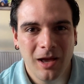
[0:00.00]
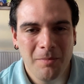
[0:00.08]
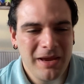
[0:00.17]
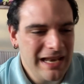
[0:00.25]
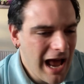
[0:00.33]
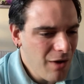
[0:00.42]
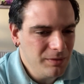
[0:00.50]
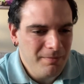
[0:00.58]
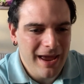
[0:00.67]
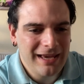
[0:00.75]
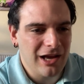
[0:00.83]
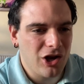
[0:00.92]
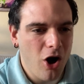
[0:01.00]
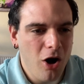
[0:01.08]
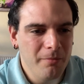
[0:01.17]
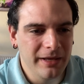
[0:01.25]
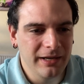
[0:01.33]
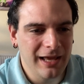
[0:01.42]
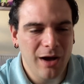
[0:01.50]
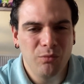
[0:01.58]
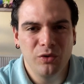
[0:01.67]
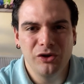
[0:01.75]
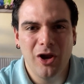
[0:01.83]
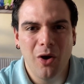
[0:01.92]
I mean, I would make a comment and I
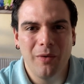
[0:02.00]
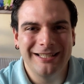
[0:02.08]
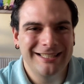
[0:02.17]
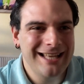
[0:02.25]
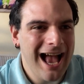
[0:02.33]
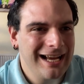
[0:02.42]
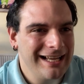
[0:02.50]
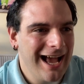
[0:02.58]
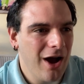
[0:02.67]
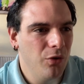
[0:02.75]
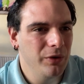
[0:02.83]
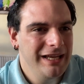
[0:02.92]
would know exactly how